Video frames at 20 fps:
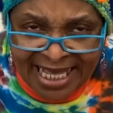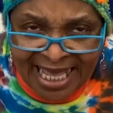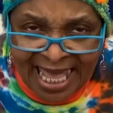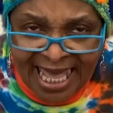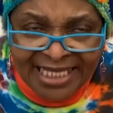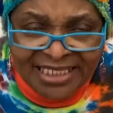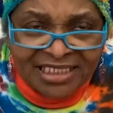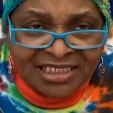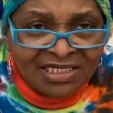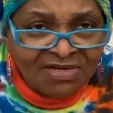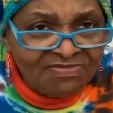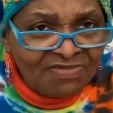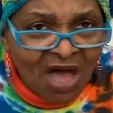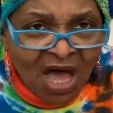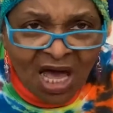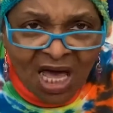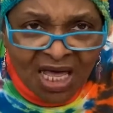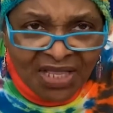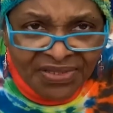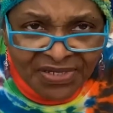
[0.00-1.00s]
and some
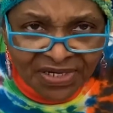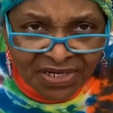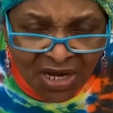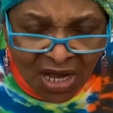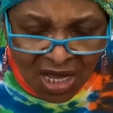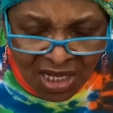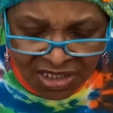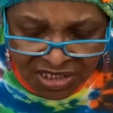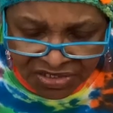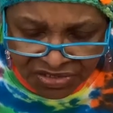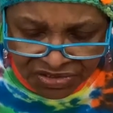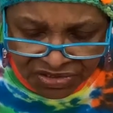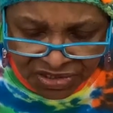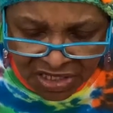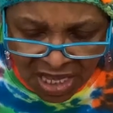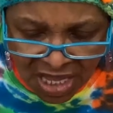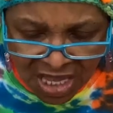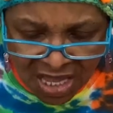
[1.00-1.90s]
other colors.